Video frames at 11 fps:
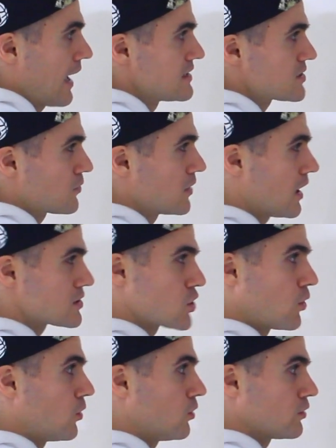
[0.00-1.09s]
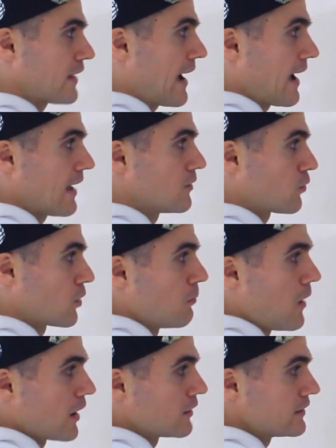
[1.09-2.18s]
and so we're not told that we're
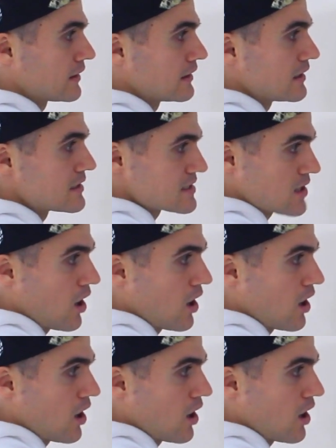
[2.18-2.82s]
modeling this